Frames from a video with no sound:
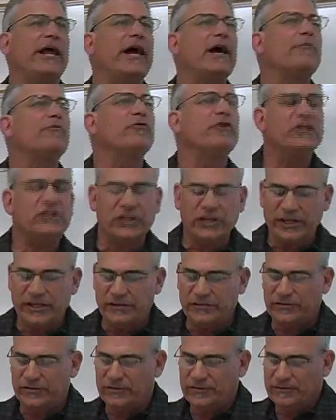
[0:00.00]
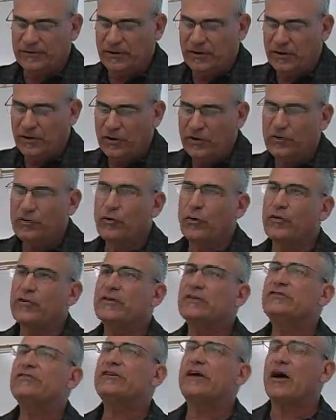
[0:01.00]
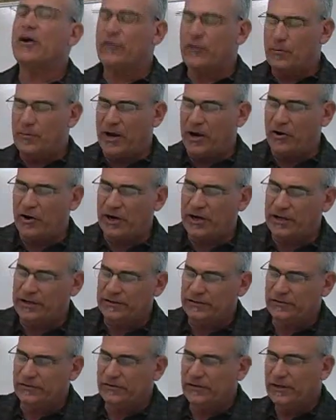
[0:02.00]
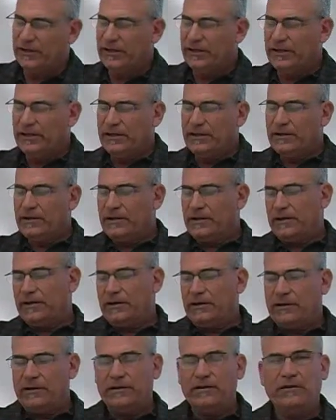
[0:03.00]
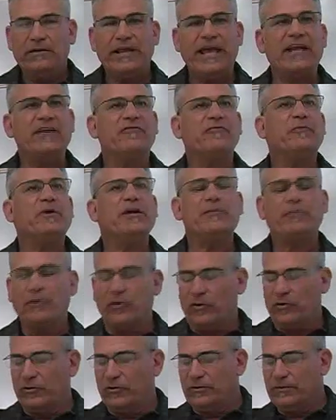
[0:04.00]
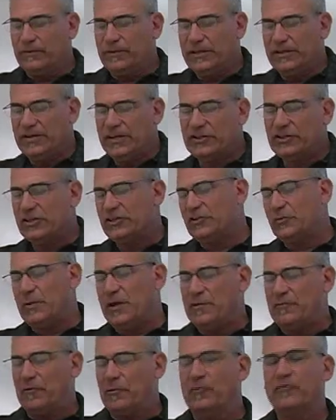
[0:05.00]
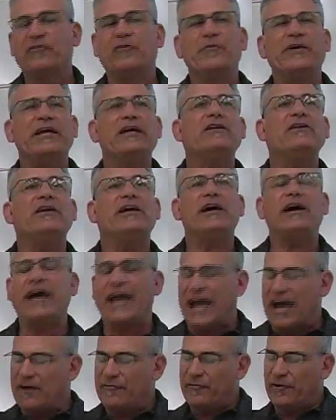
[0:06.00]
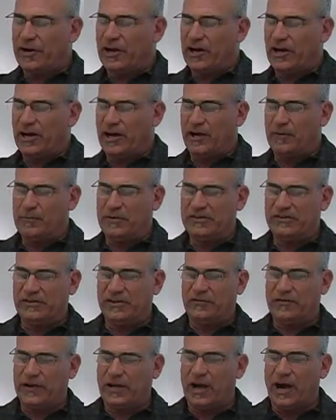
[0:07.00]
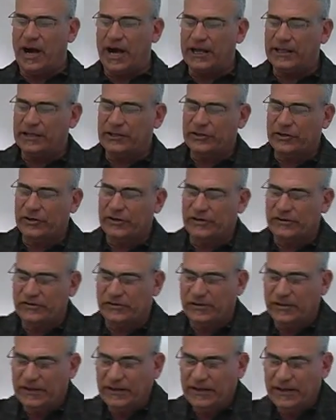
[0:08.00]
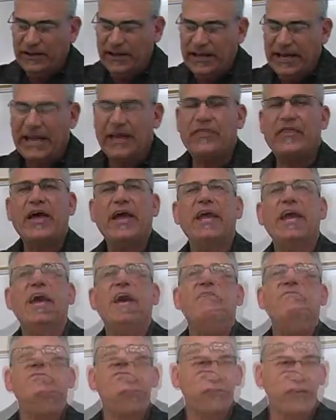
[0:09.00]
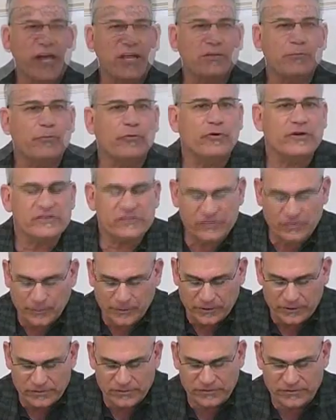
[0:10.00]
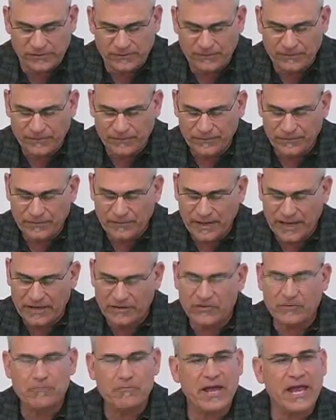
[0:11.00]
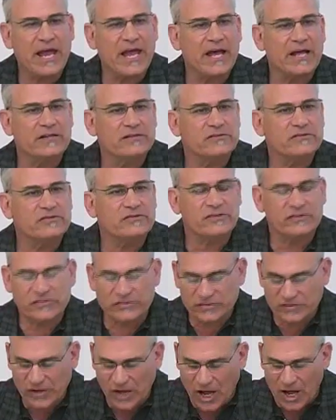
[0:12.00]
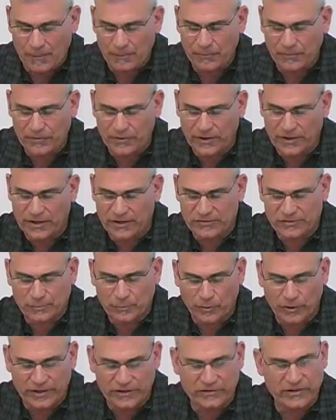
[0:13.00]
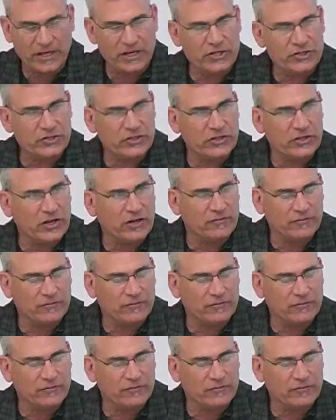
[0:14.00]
Aborigines, North and South Americans, Native people, Indigenous people from India, Africa, Pacific Islanders, and they have set principles and demands to stop the exploitation